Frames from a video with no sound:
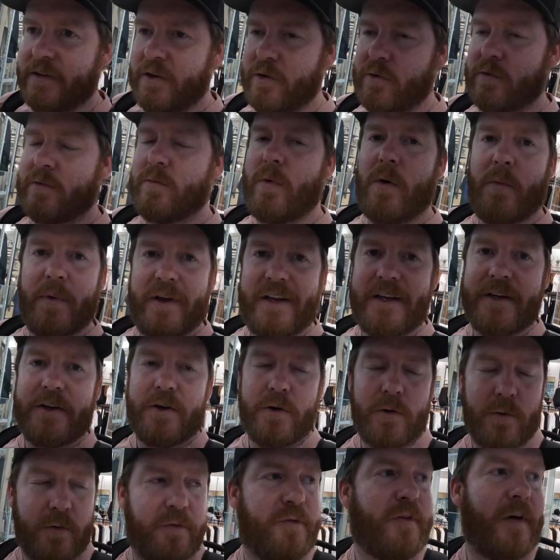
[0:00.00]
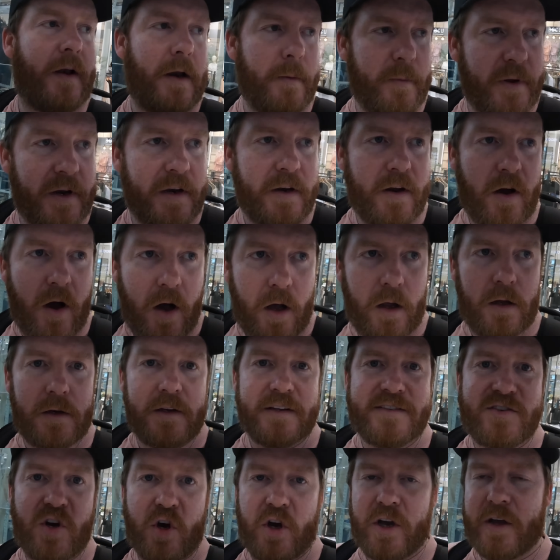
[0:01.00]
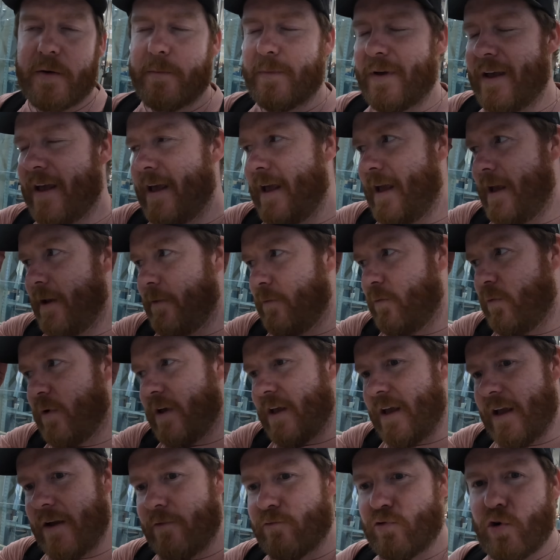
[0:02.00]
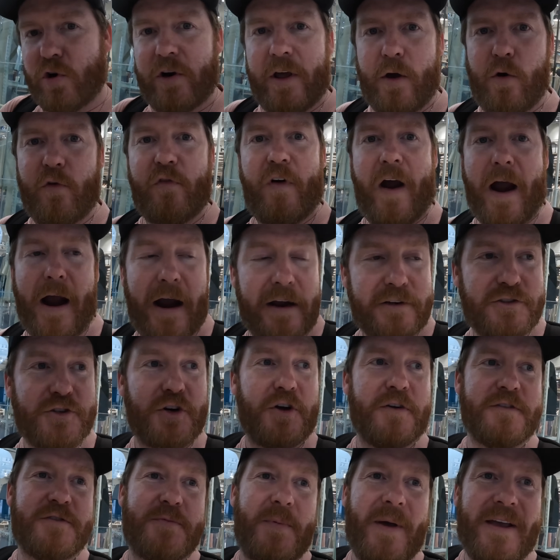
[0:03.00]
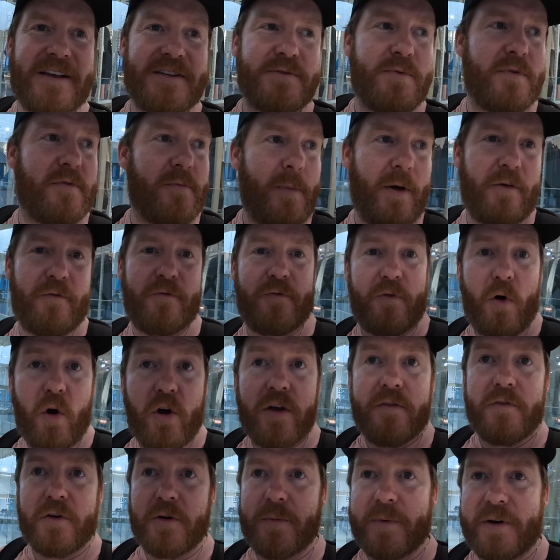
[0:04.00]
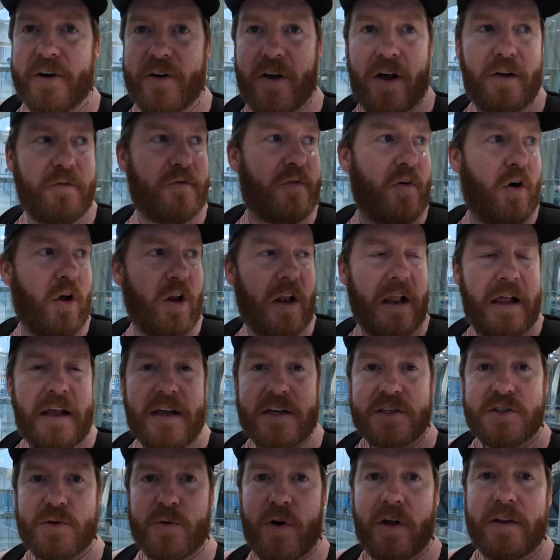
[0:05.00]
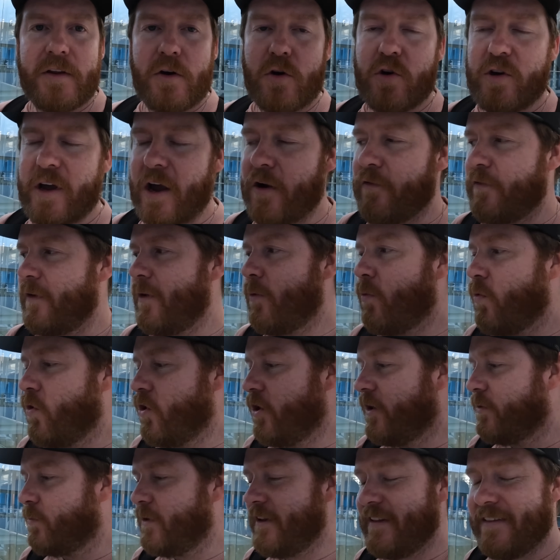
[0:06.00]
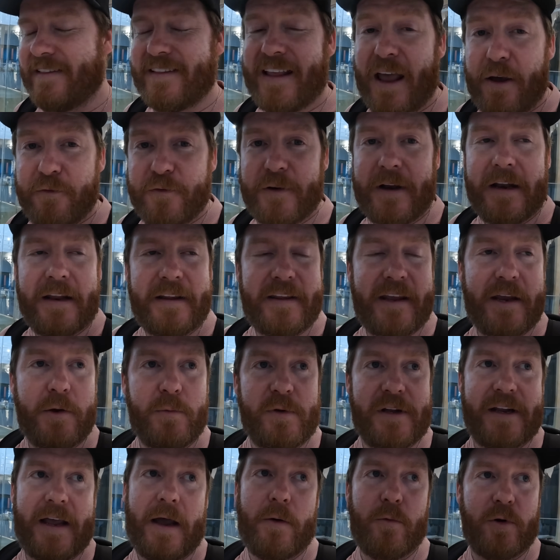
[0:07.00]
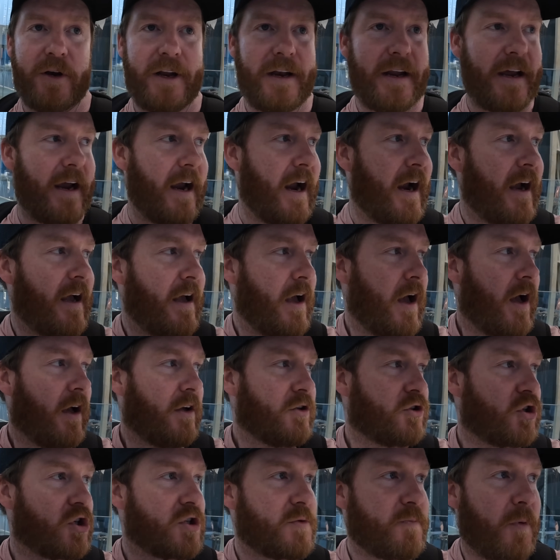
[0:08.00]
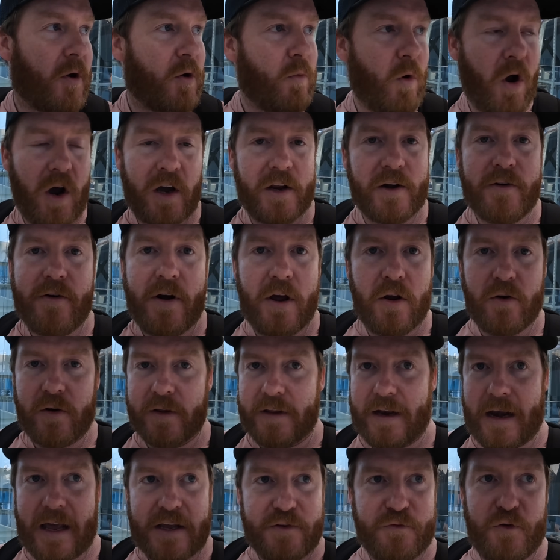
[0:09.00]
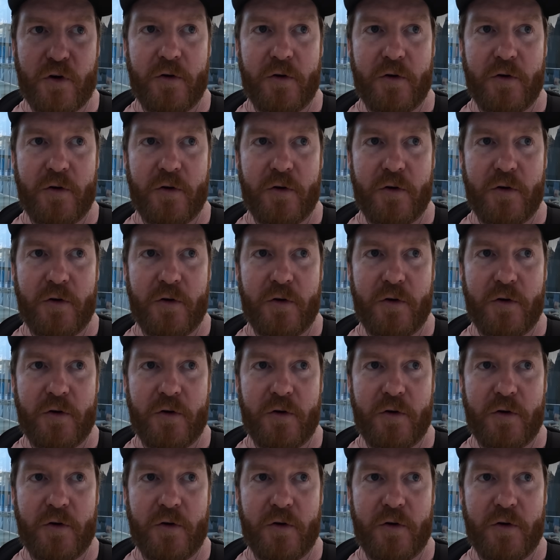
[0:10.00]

doing what we do, filming all the time, we run out of hard drive space. We've about 5 of them and they're all full. So we're on the lookout for one. We definitely think we'll get one in here. Just by walking around in the last